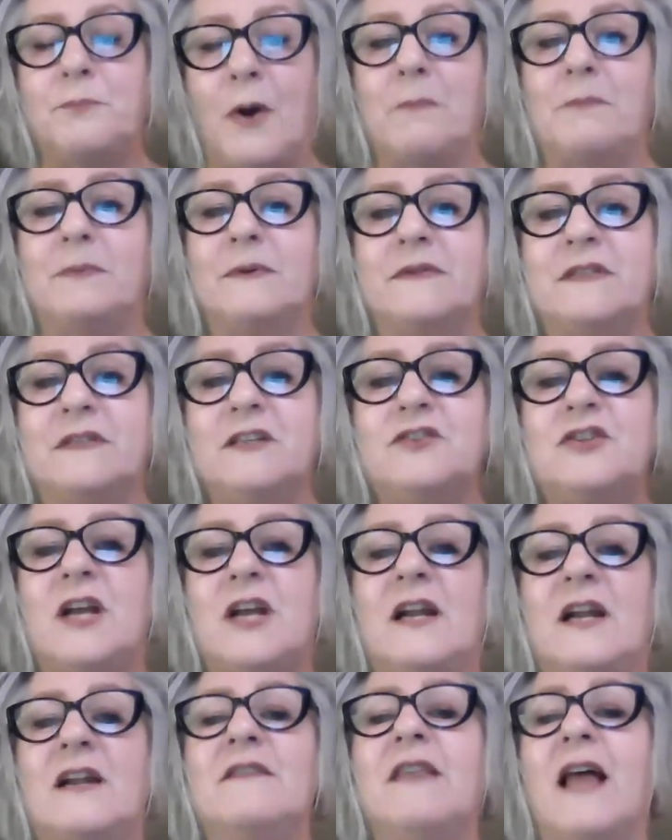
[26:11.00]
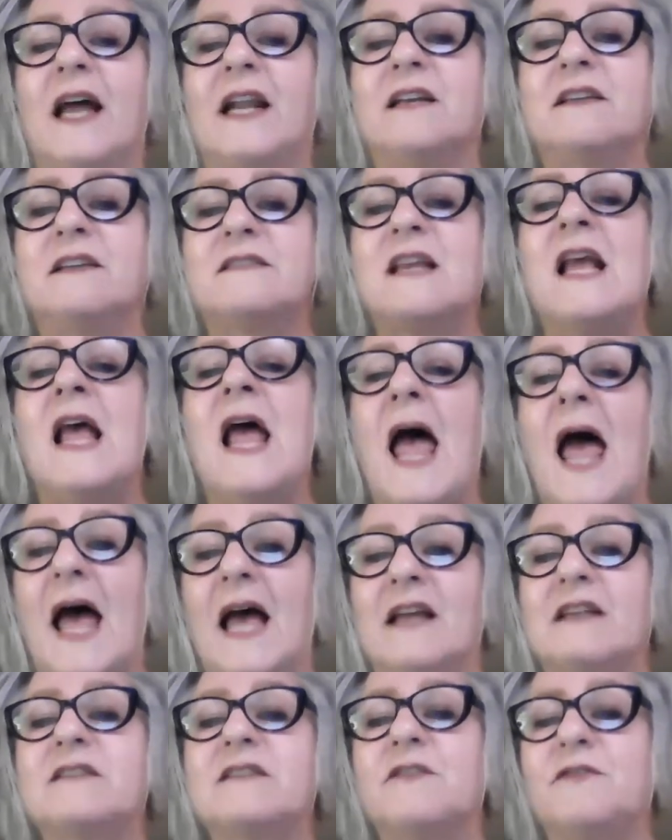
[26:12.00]
preposition, that is,
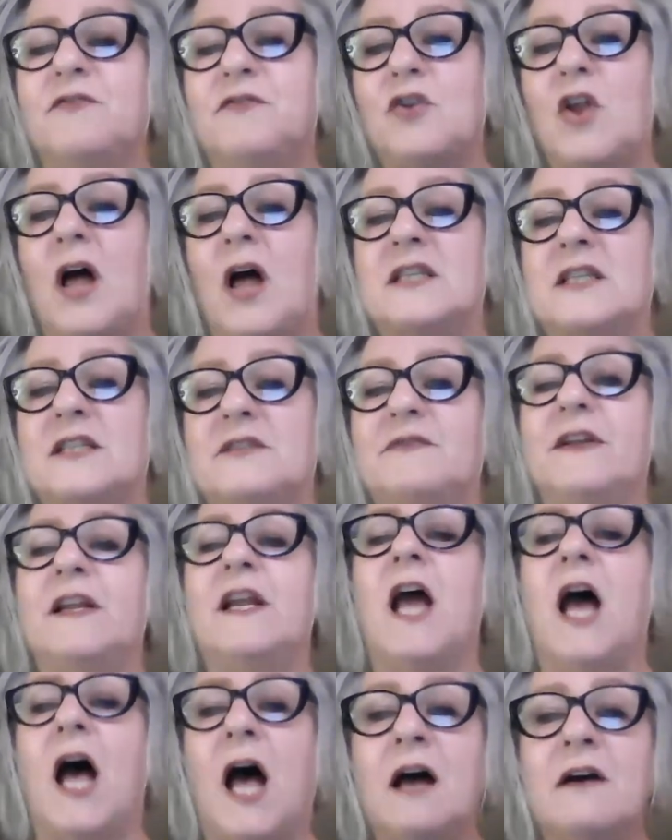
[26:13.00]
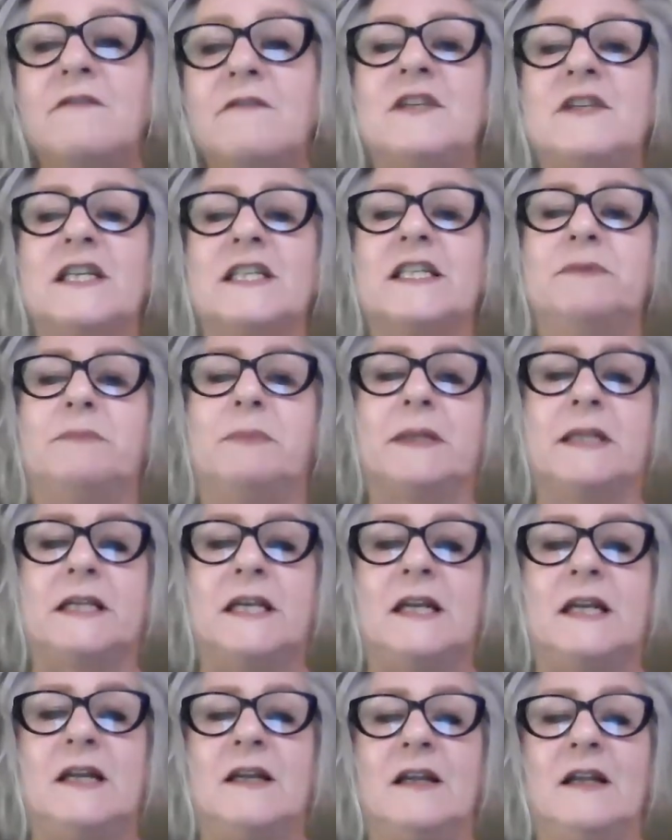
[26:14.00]
as philosophy of
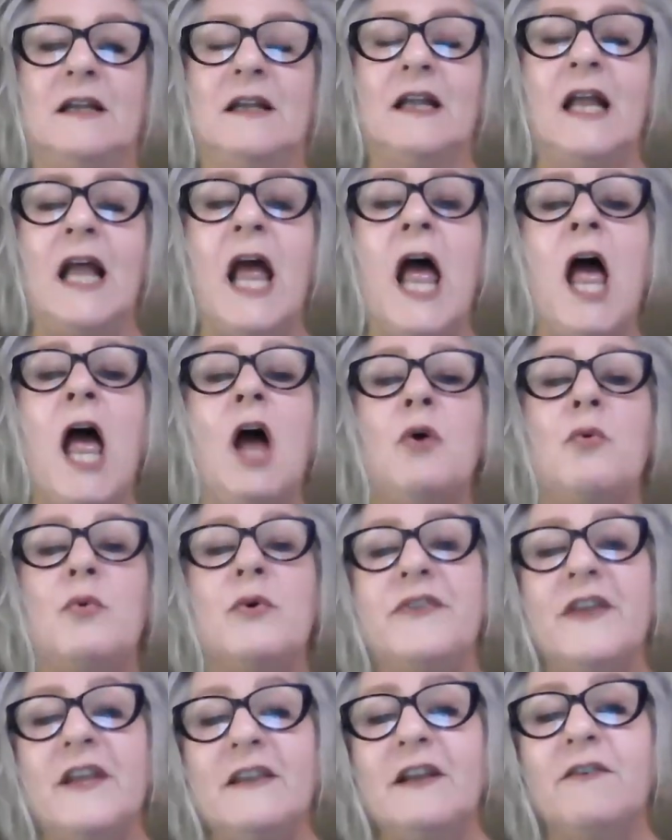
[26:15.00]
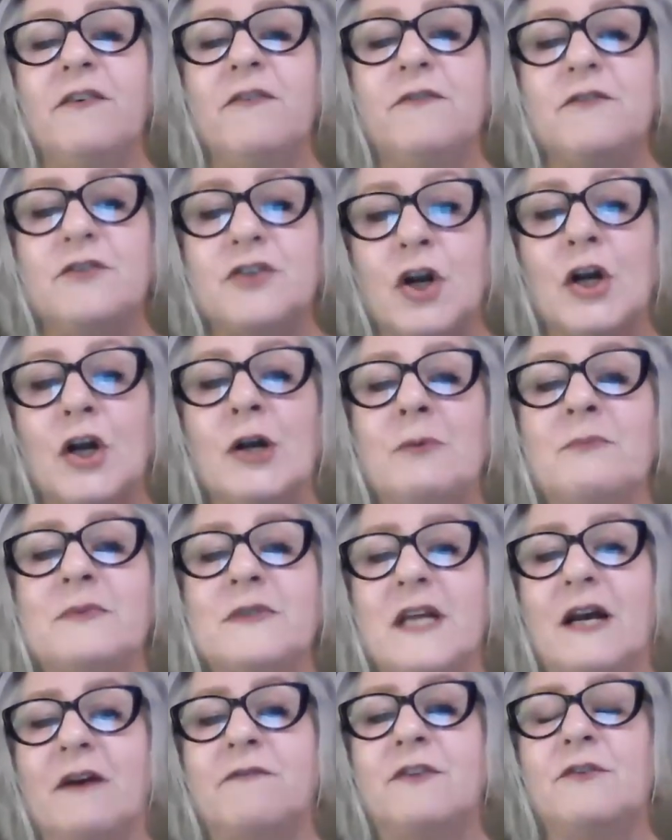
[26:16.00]
disability. Within the
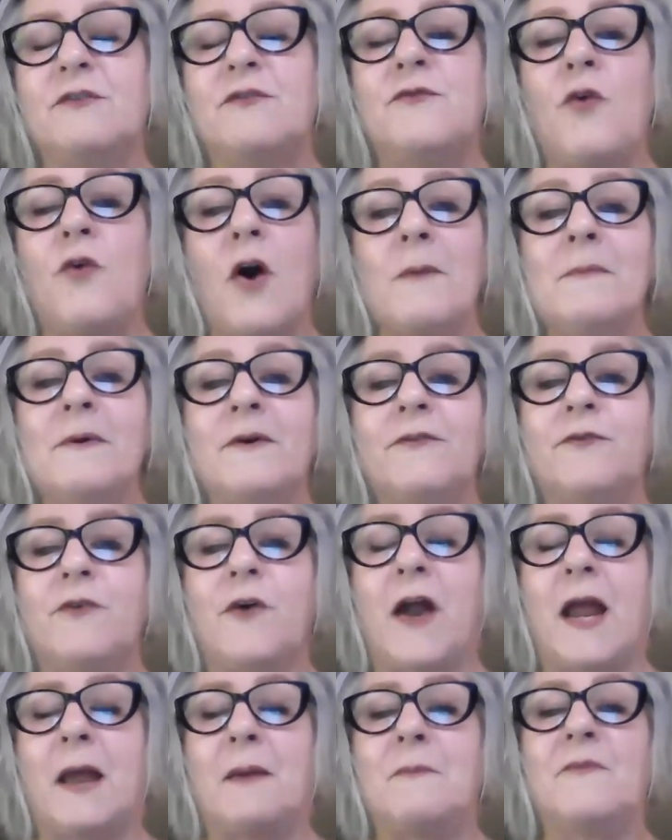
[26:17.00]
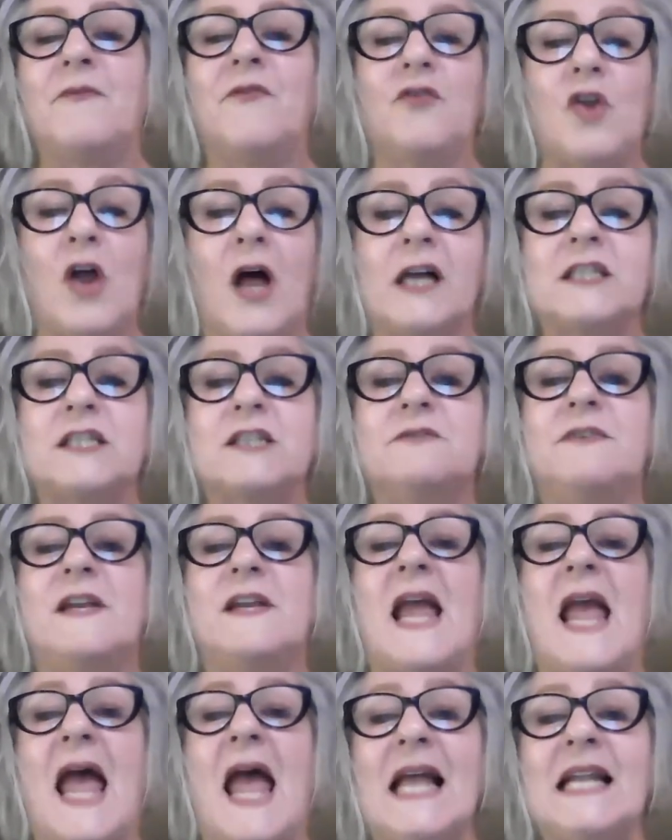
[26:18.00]
terms of the former frame,
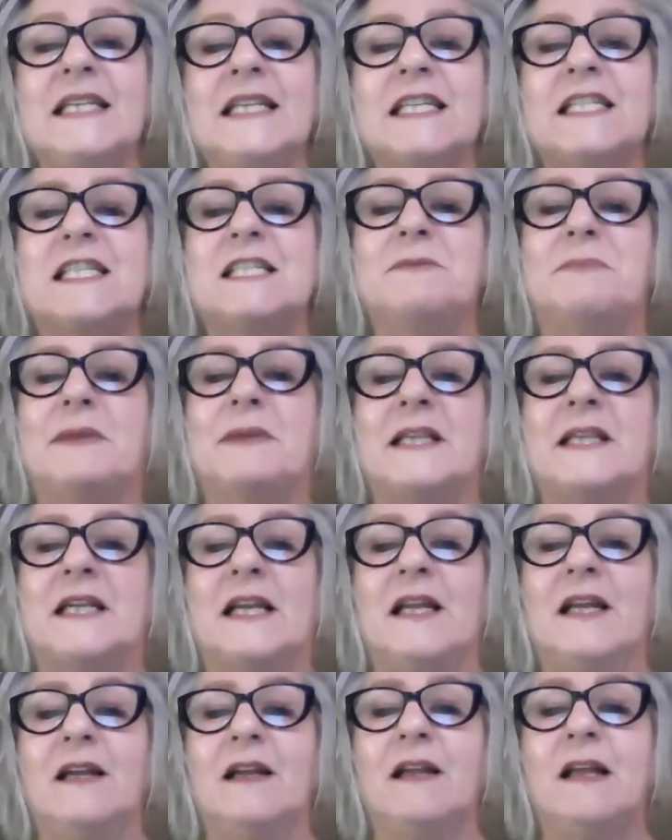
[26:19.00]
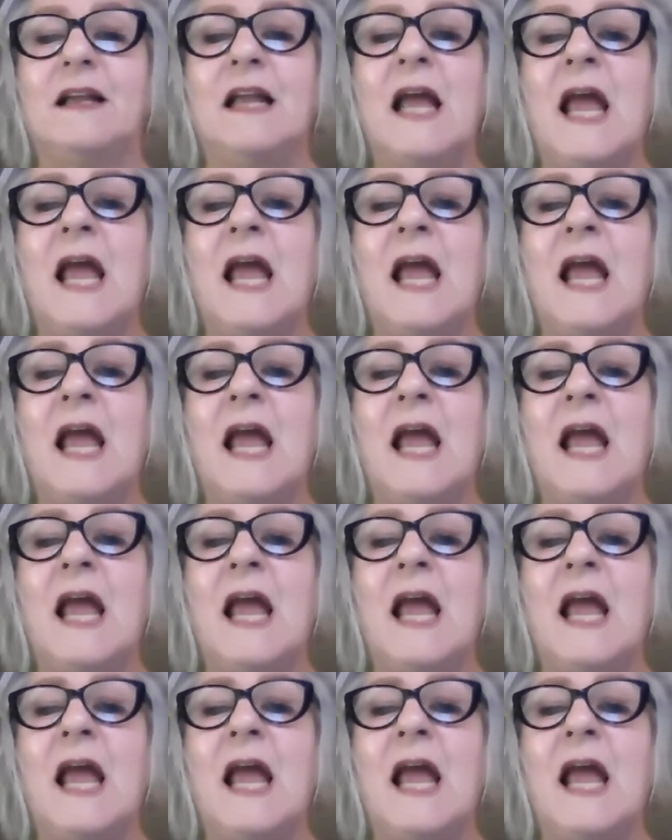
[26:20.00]
philosophy and disability,